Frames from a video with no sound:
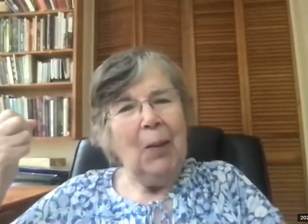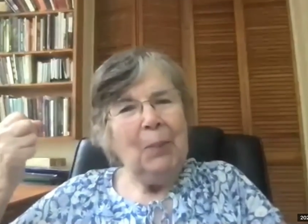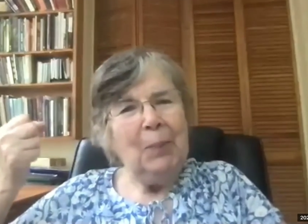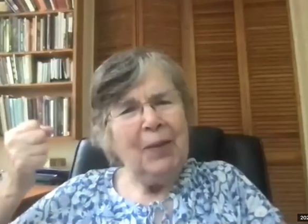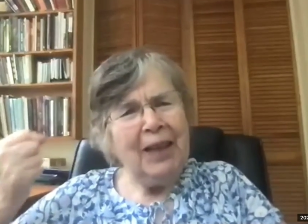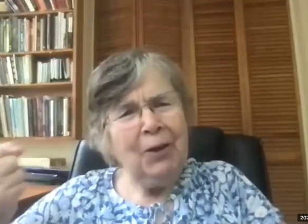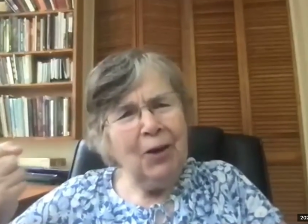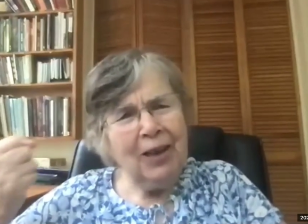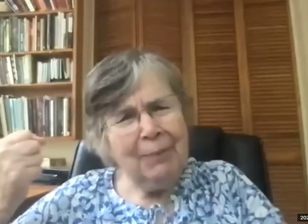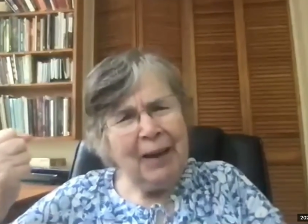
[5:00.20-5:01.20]
but they
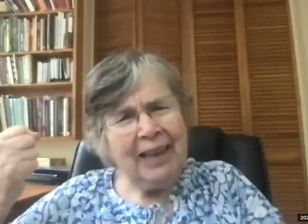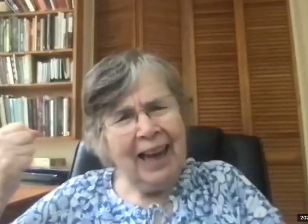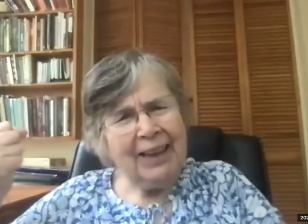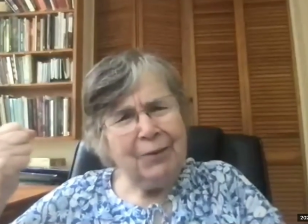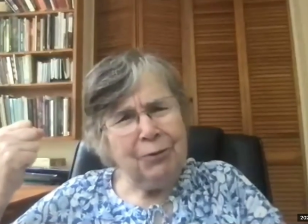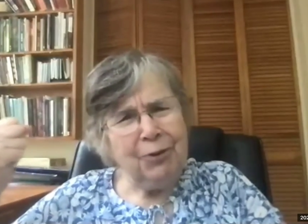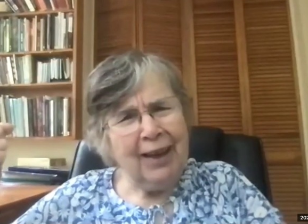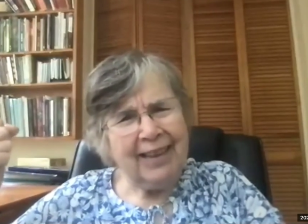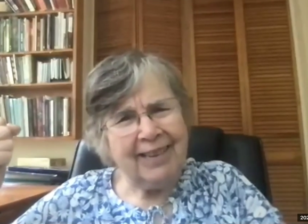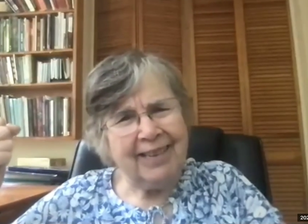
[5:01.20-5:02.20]
look a bit like
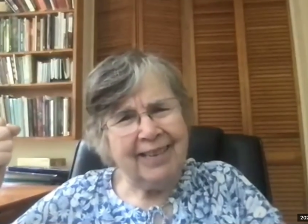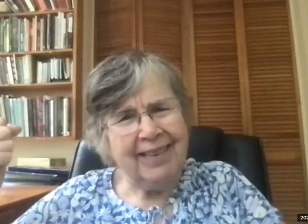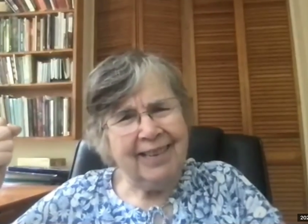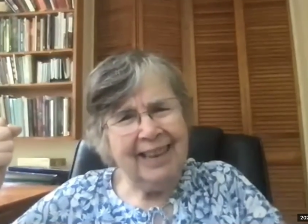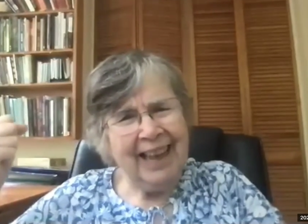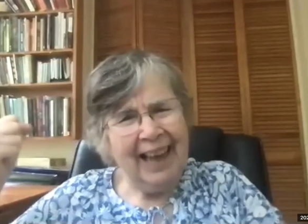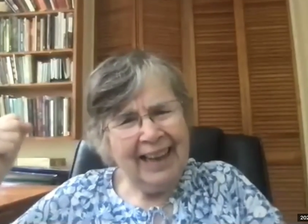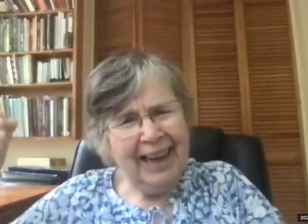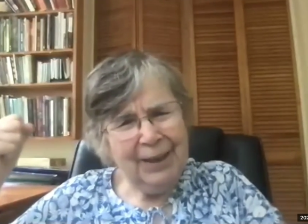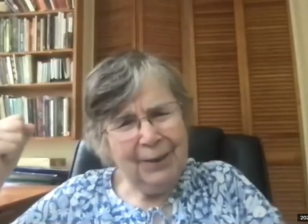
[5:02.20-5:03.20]
fists. And
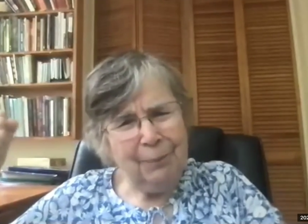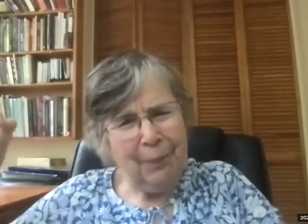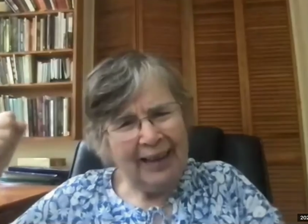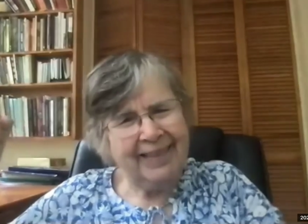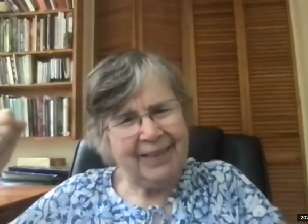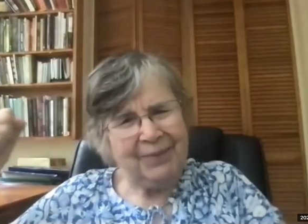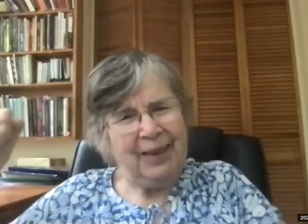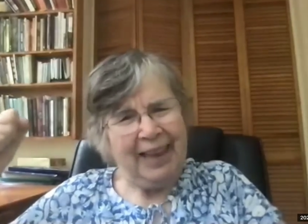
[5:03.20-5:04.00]
that kind of puzzled me